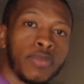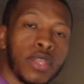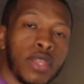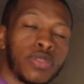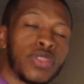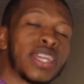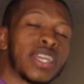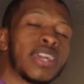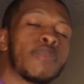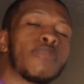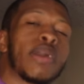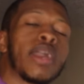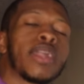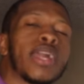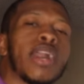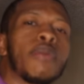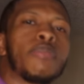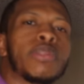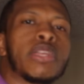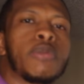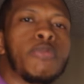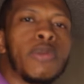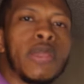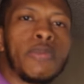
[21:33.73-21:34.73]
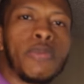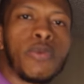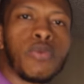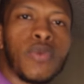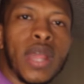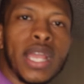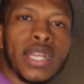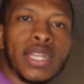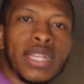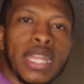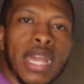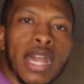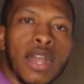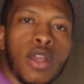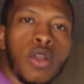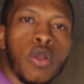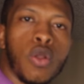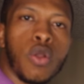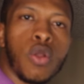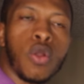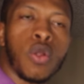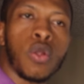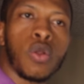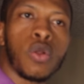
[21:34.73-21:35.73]
Think about how many people right now
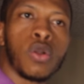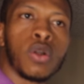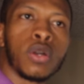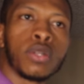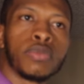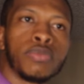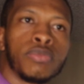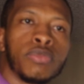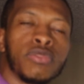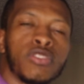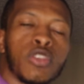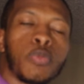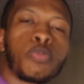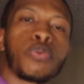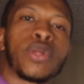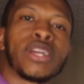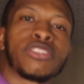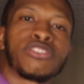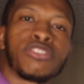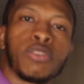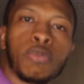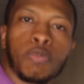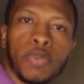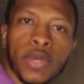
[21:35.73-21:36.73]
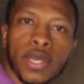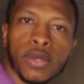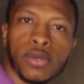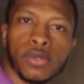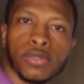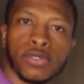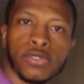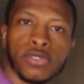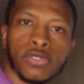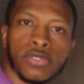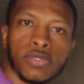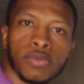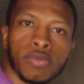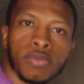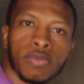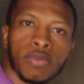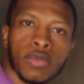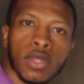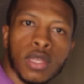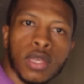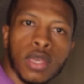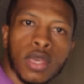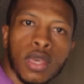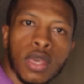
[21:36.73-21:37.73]
are on depression pills.
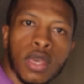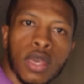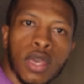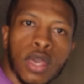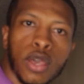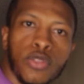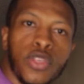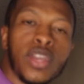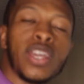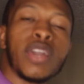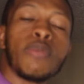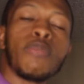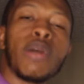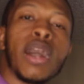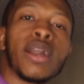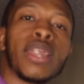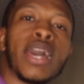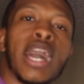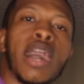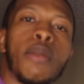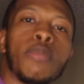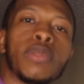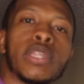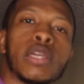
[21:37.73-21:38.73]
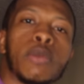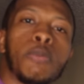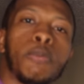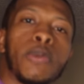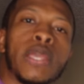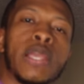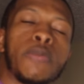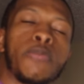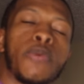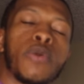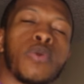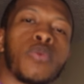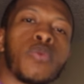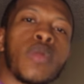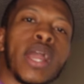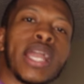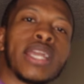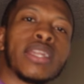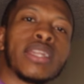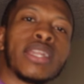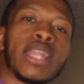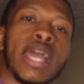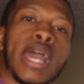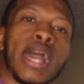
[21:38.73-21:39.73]
Think about how many people
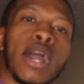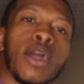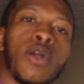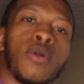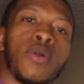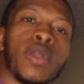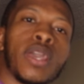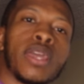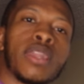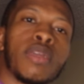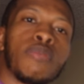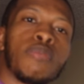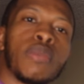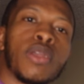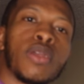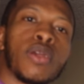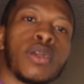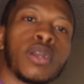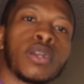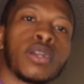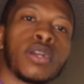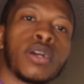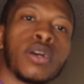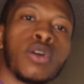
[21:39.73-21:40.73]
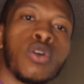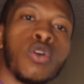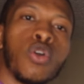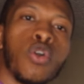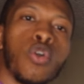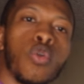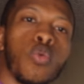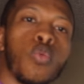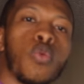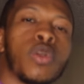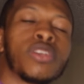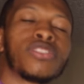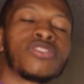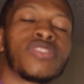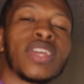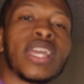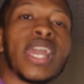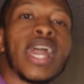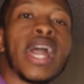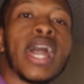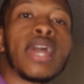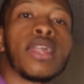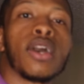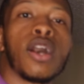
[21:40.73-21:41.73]
right now in America wish they
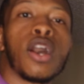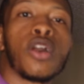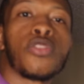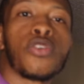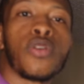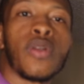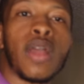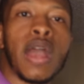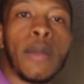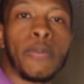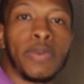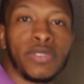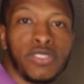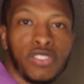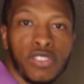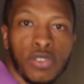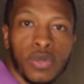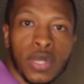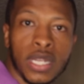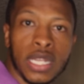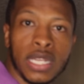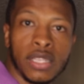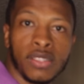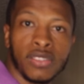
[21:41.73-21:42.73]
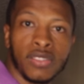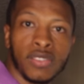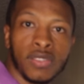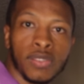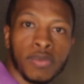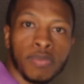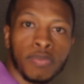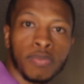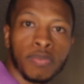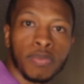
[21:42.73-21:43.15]
had other opportunities.